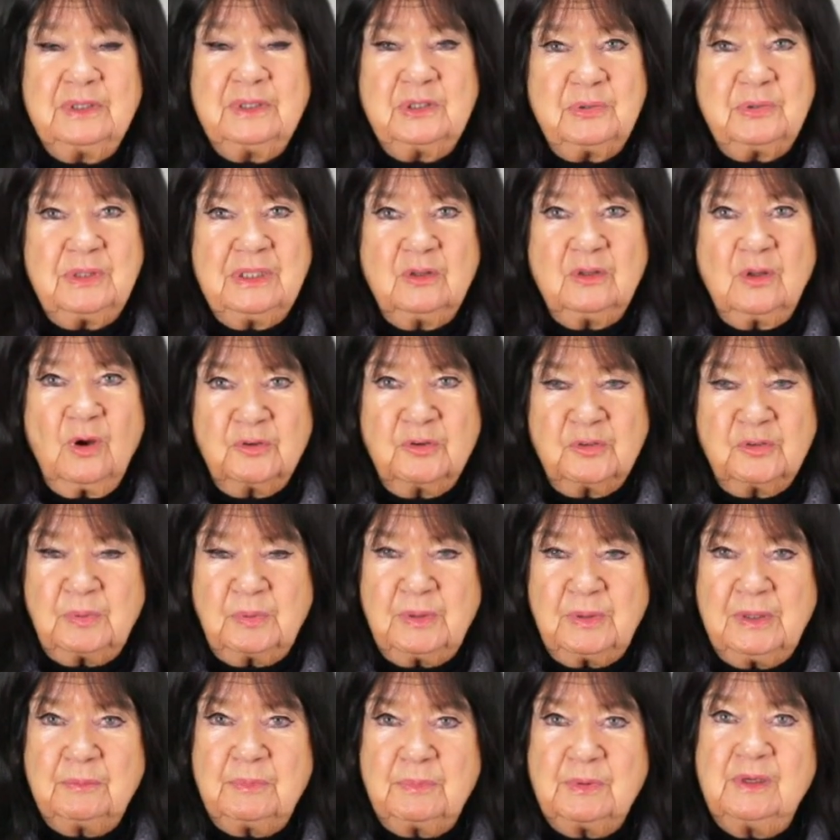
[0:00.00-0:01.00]
between those
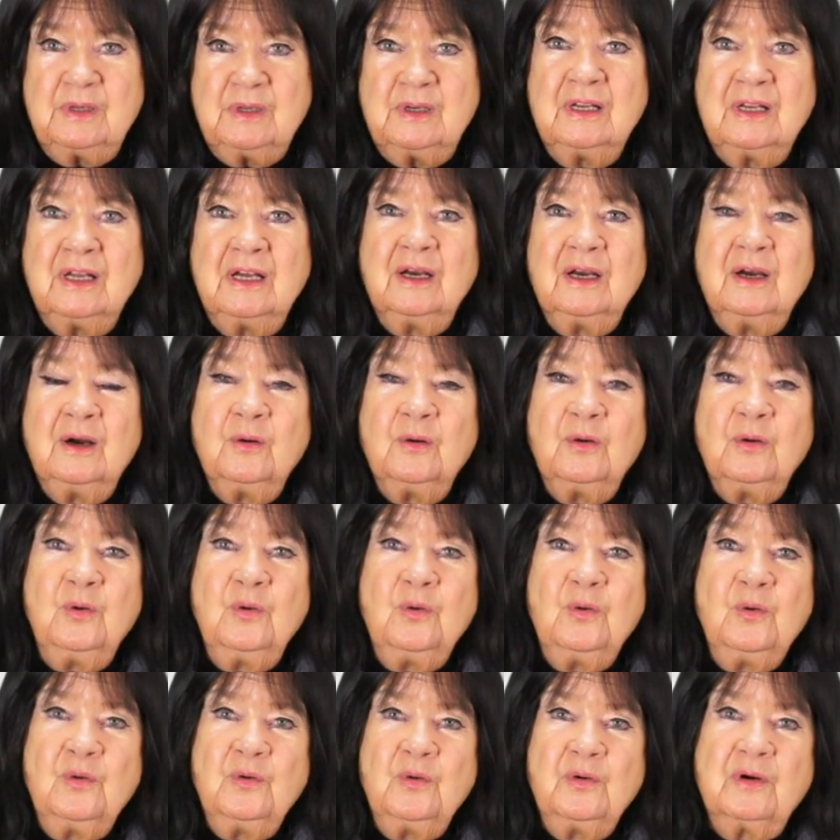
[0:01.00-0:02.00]
people
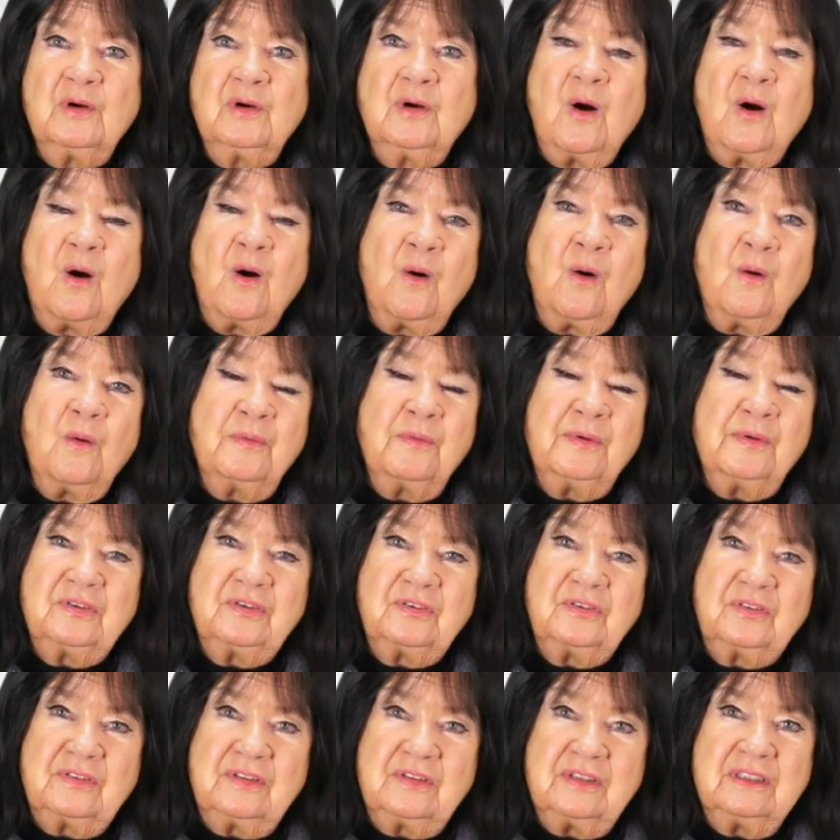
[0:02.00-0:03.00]
who go
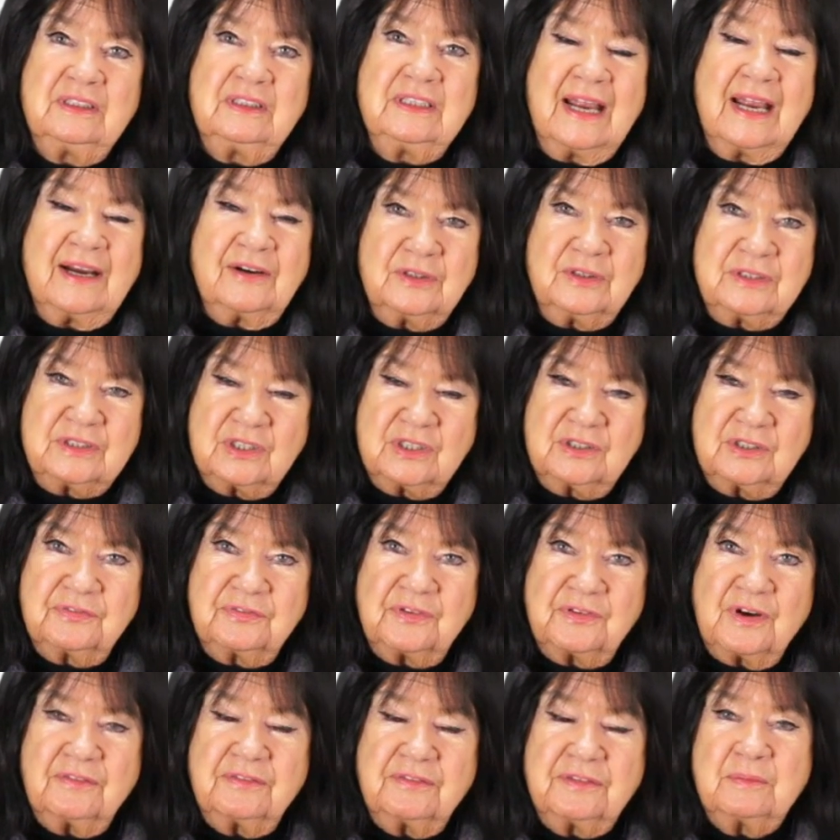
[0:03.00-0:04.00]
with the
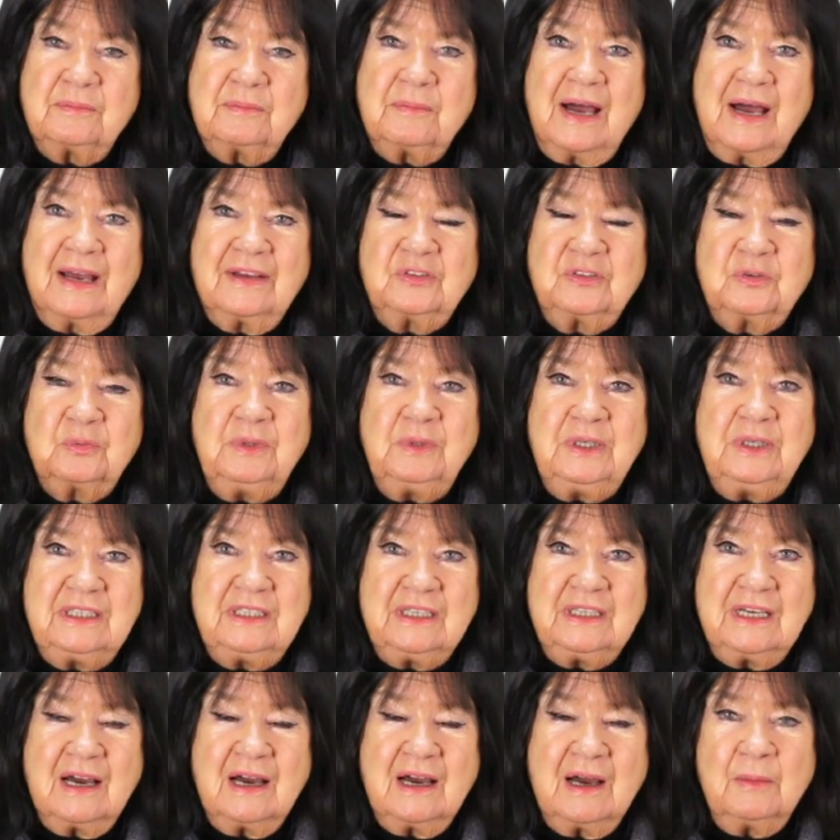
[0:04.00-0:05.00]
narrative of the mass
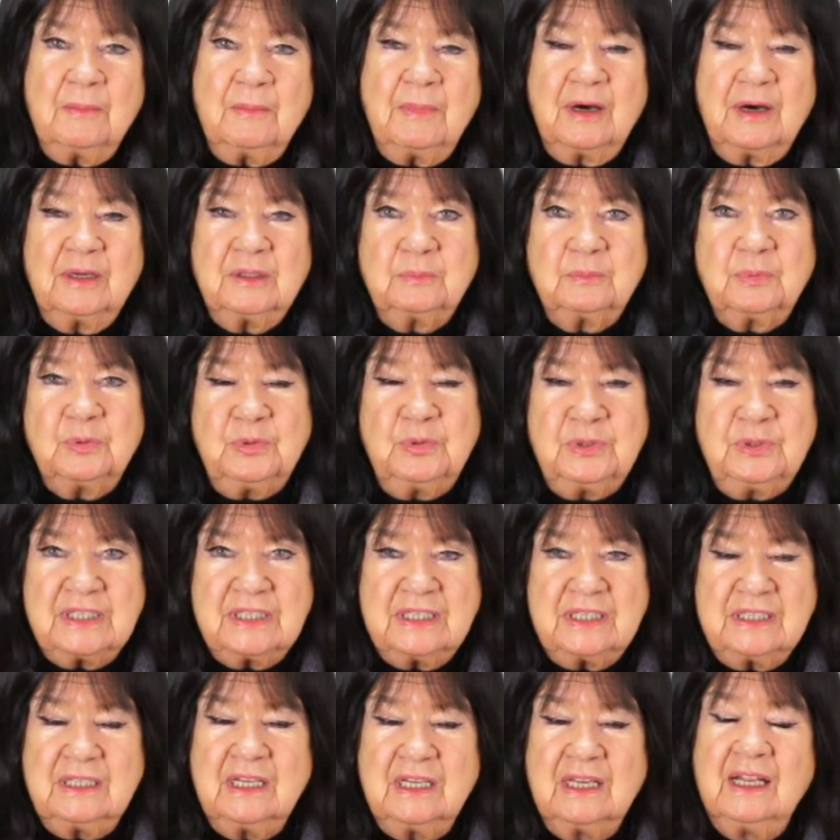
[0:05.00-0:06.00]
media about
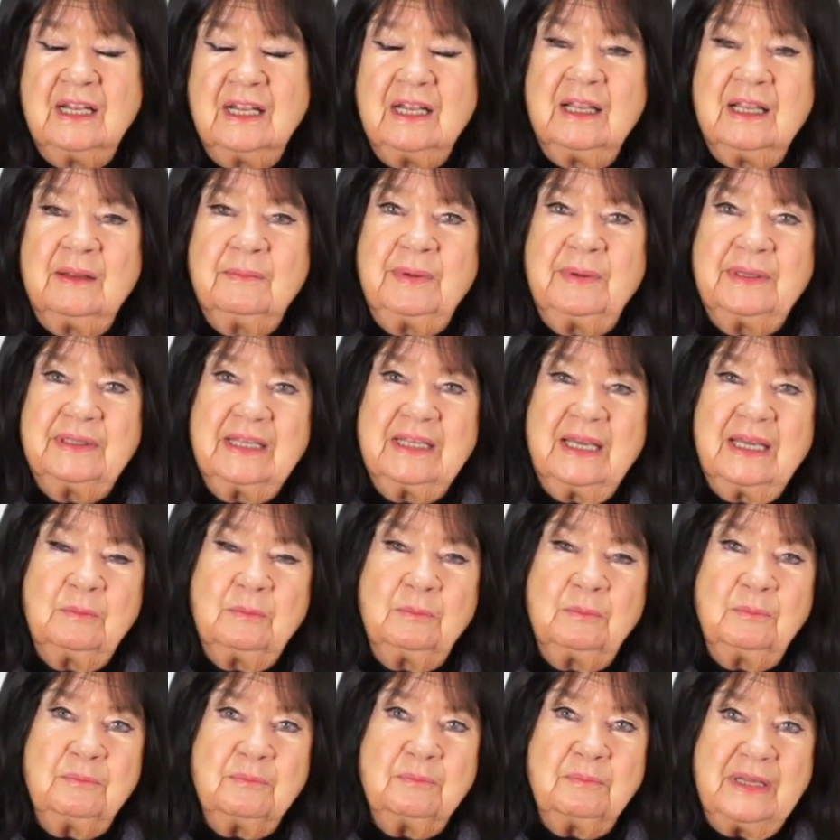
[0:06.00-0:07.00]
Putin, but
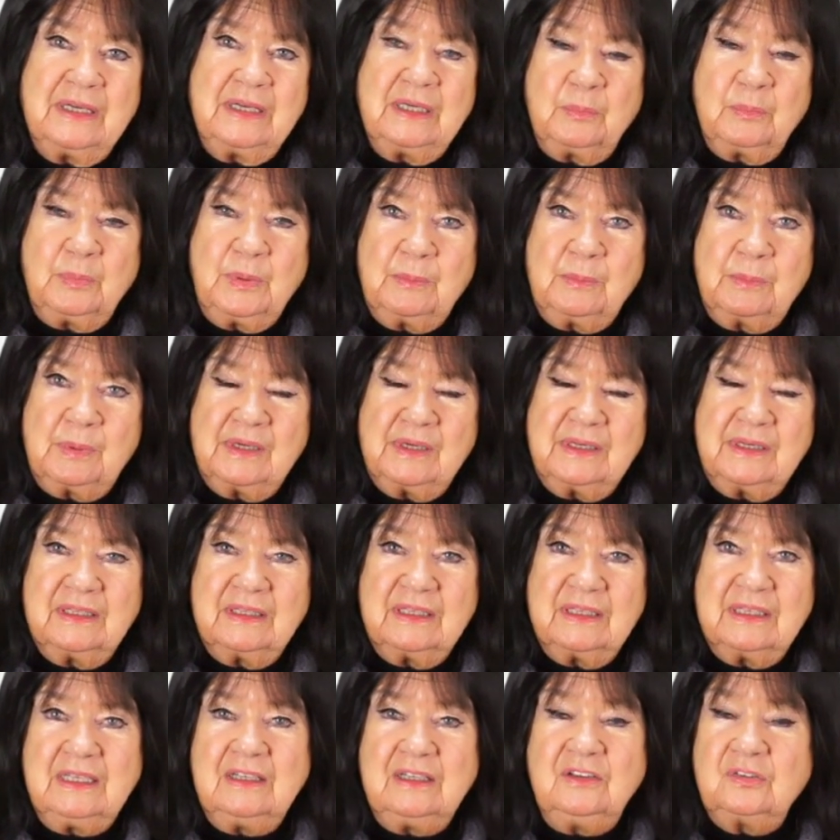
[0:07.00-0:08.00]
then many people
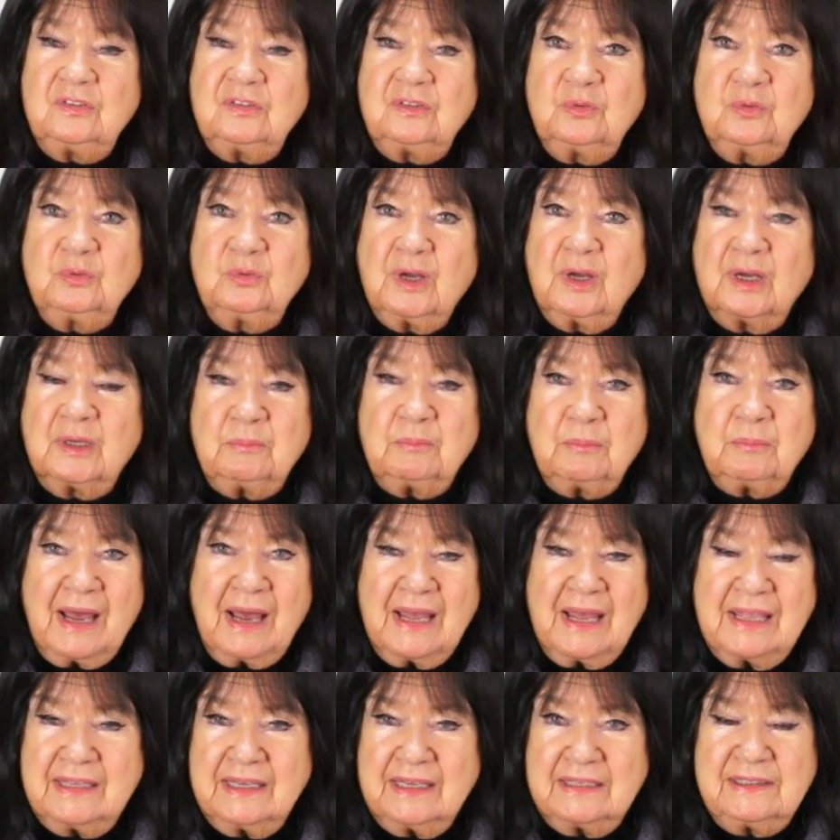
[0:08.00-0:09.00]
in the East do not
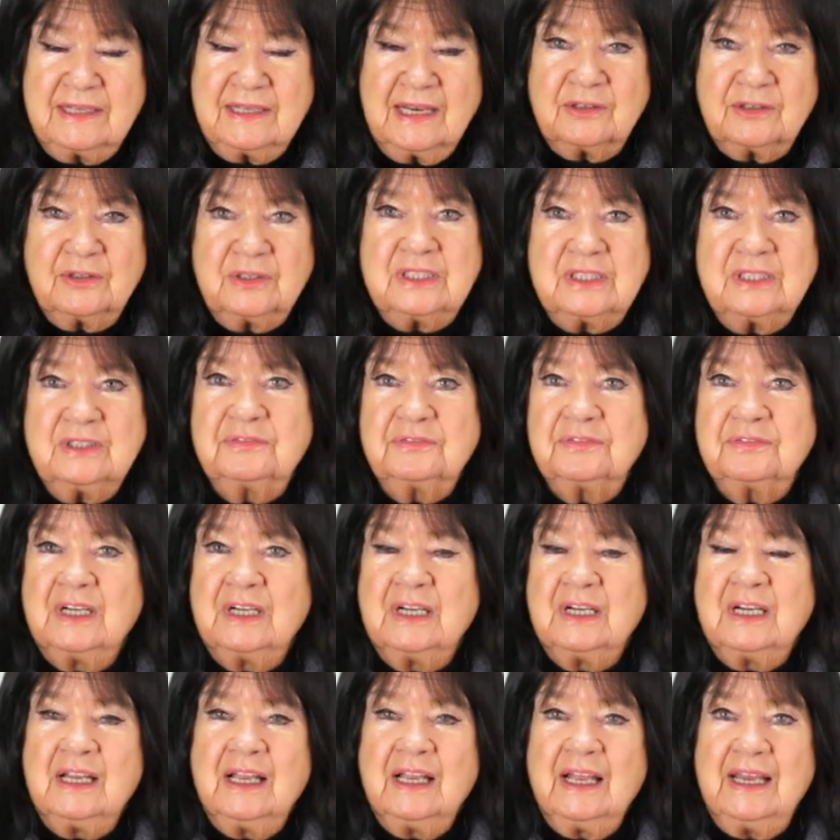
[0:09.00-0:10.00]
buy that narrative,
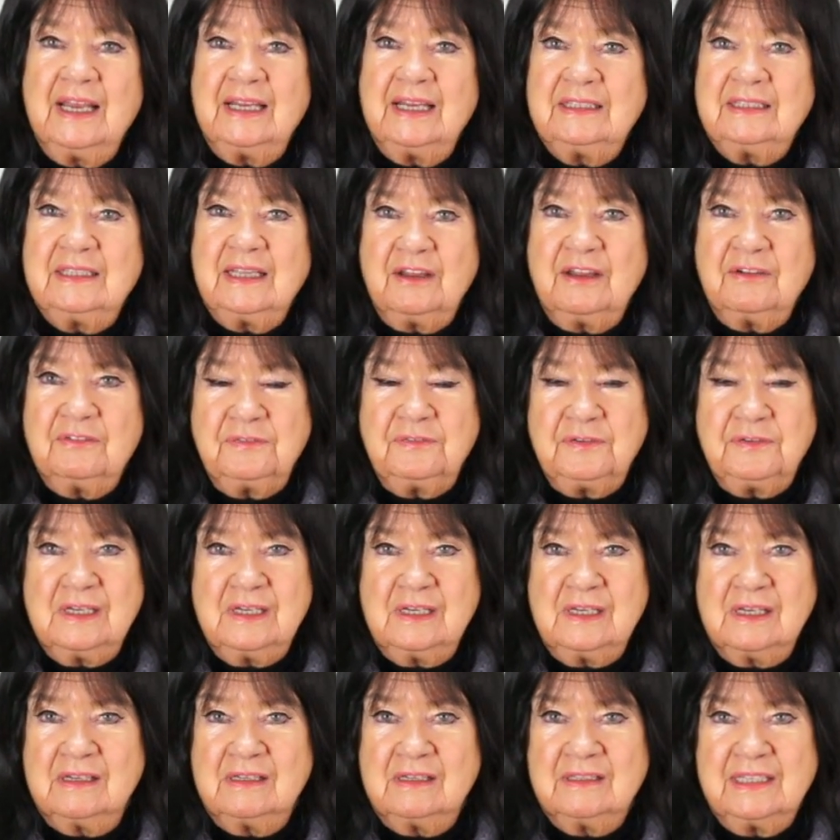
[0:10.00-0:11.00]
and they
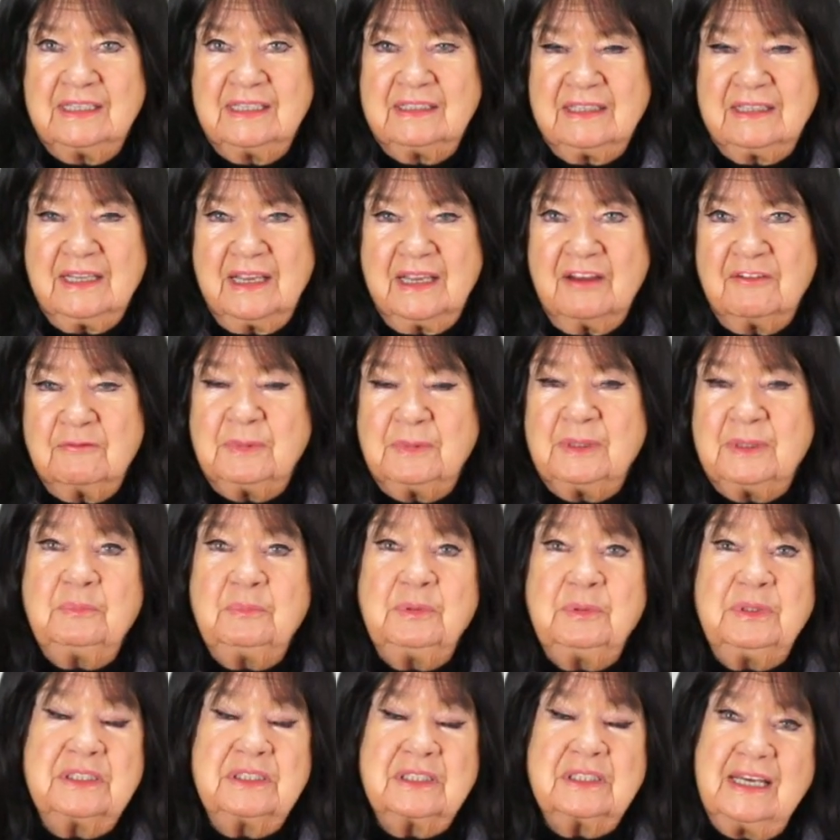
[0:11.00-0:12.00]
feel that they have
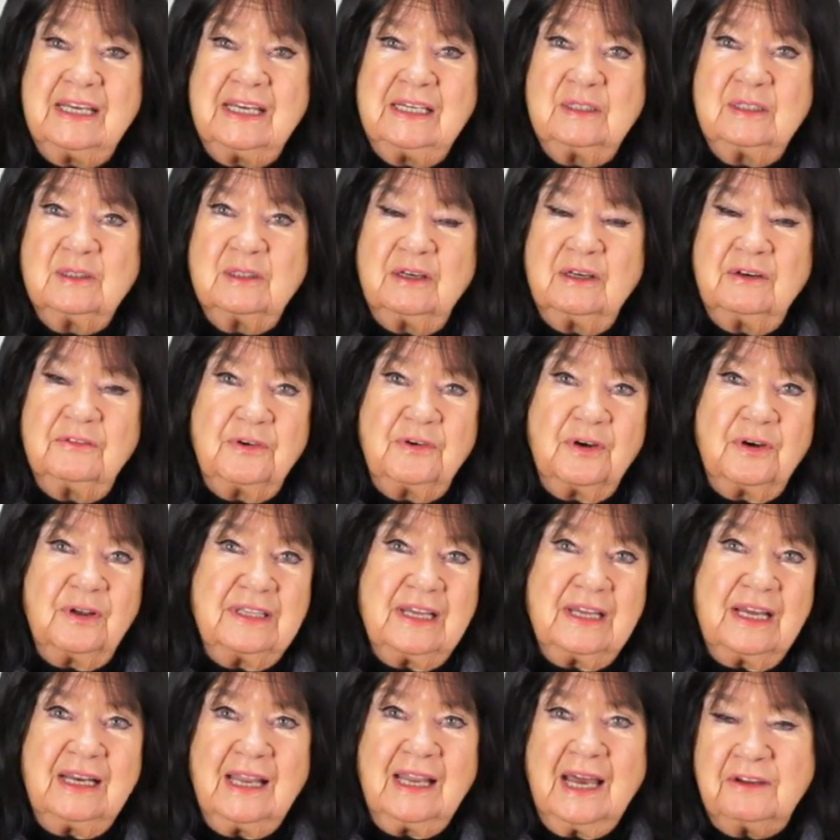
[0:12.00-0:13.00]
been betrayed for
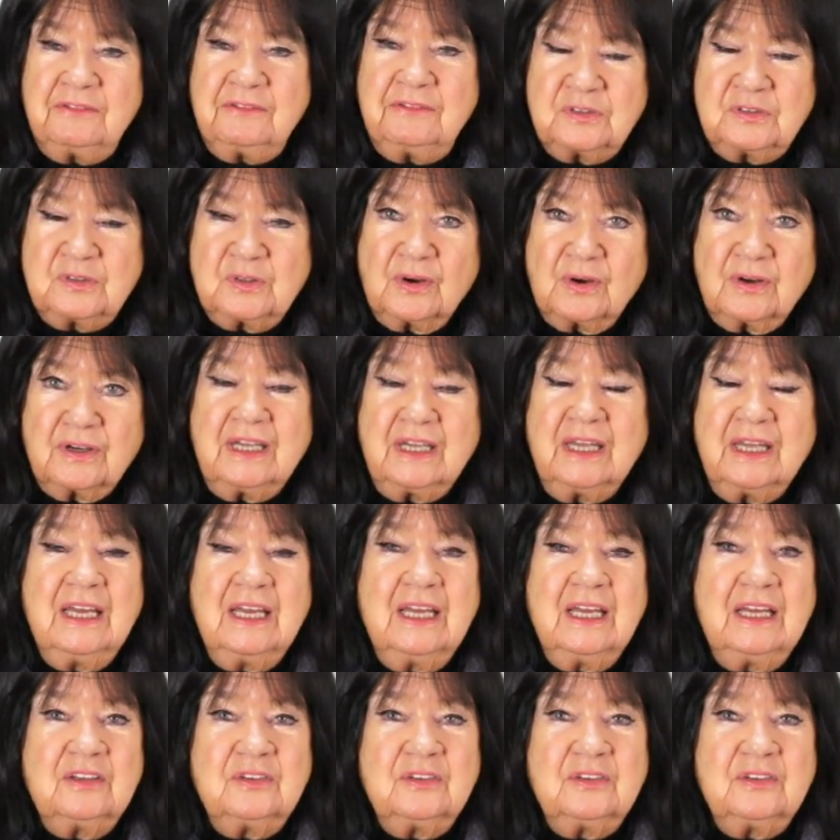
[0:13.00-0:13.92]
their life story.